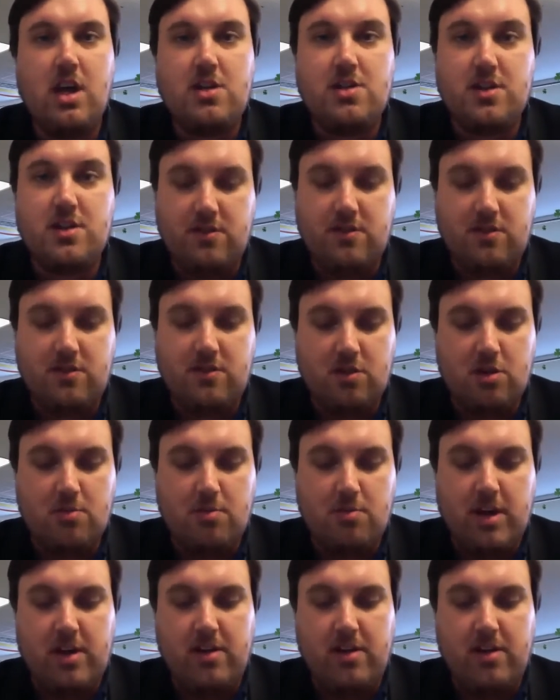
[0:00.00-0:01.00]
Just as a
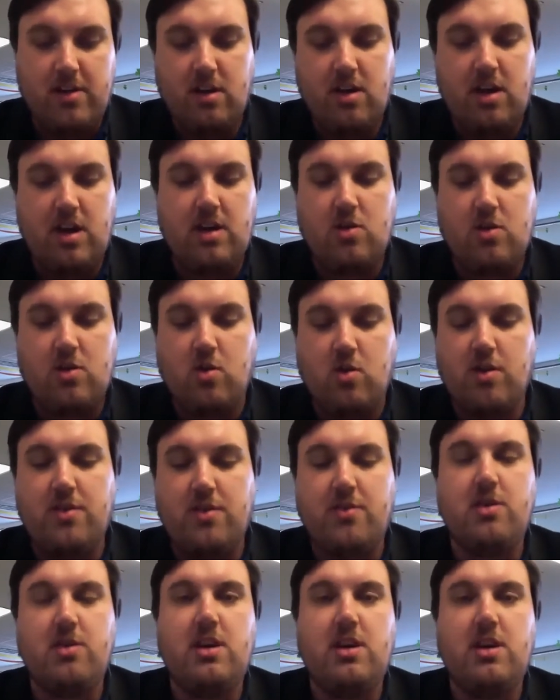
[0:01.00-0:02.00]
reminder, Core
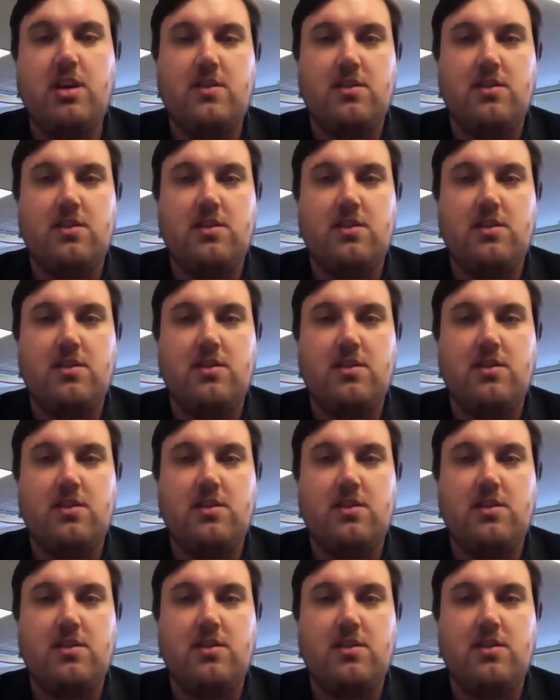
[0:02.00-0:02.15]
3D